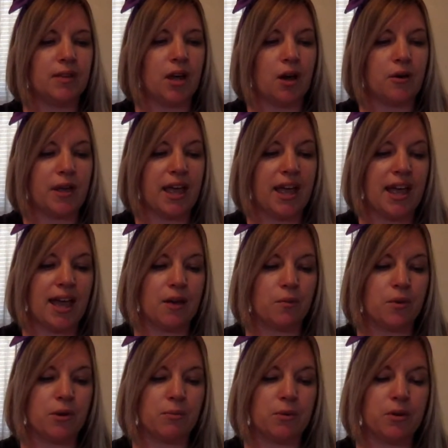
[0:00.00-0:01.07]
Okay, and
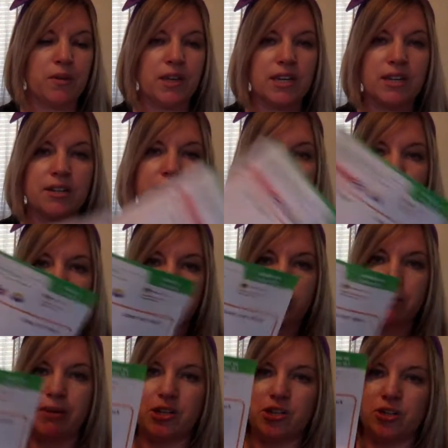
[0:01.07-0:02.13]
we're moving into
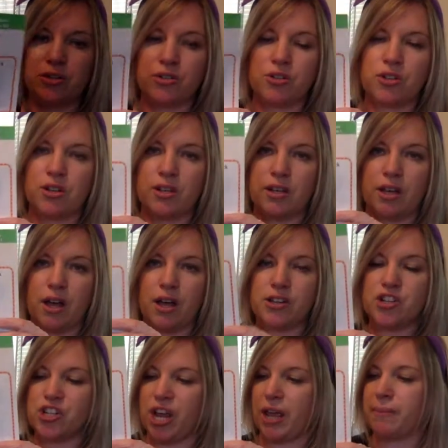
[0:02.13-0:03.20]
three-dimensional
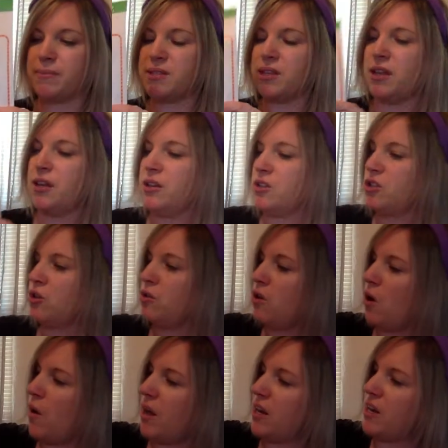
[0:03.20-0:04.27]
shapes. So
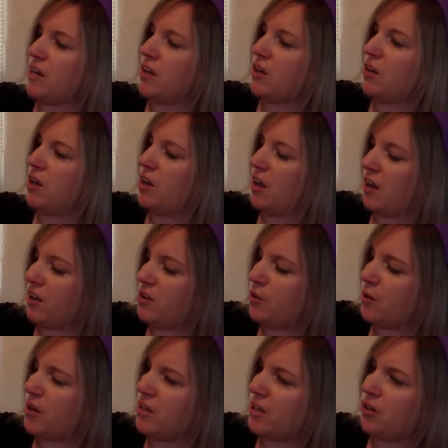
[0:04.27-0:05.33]
go ahead and you
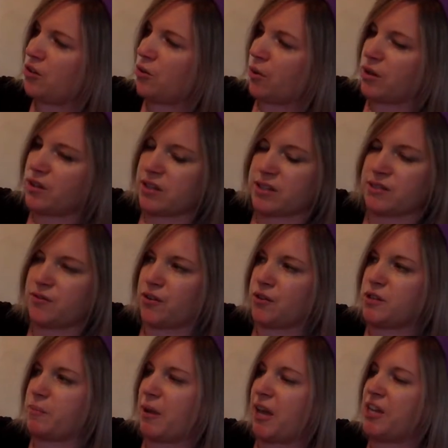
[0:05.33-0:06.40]
can ignore this
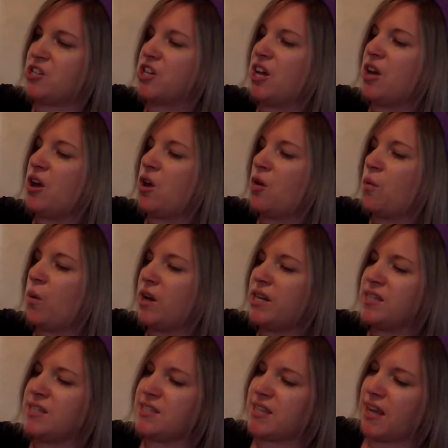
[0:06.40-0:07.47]
first page. What
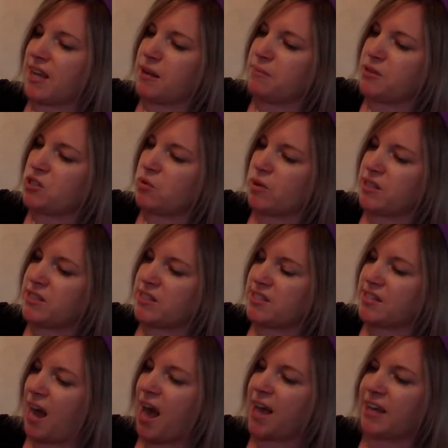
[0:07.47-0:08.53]
it's saying between
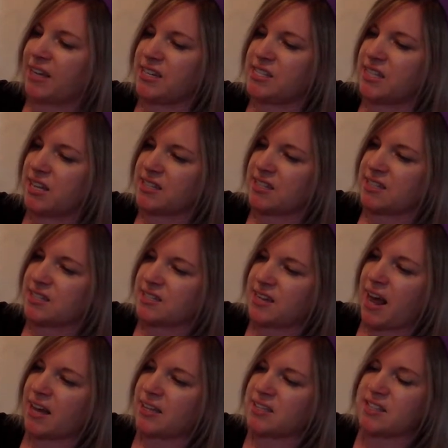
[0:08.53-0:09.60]
stack and doesn't
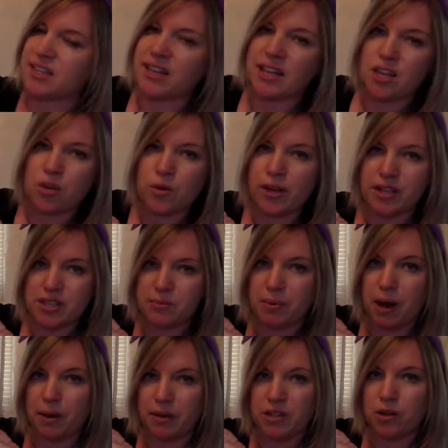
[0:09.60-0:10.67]
stack. See, like, you guys
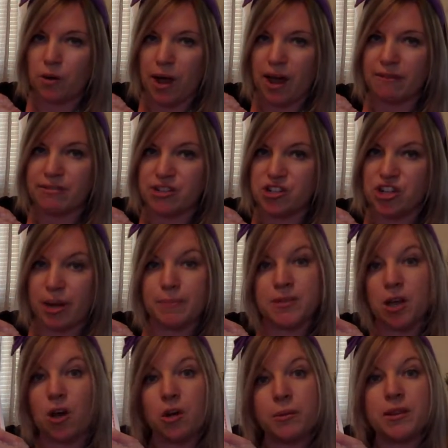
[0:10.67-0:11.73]
probably don't have the shapes
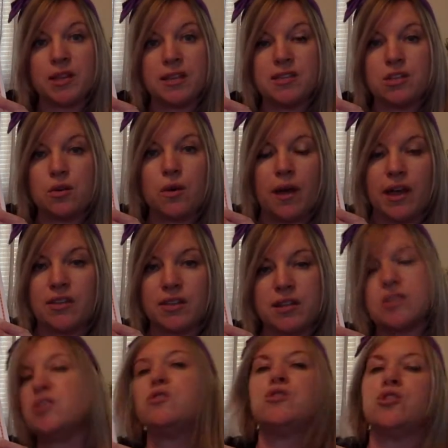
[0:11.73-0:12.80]
at home unless
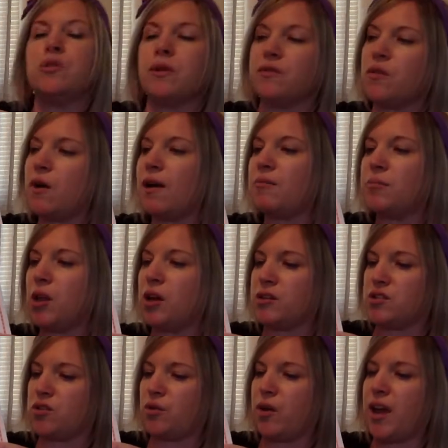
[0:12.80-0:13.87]
you do. If you have
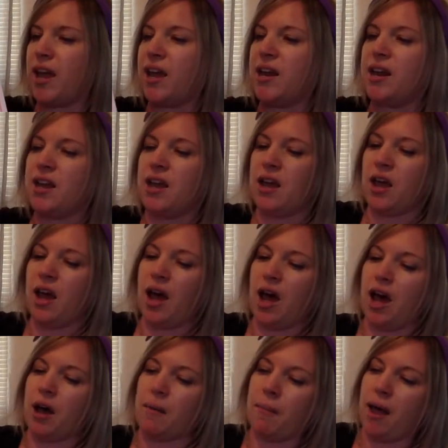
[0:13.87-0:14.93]
blocks, great.
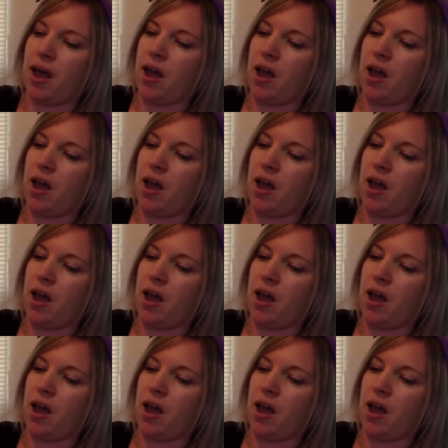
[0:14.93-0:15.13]
And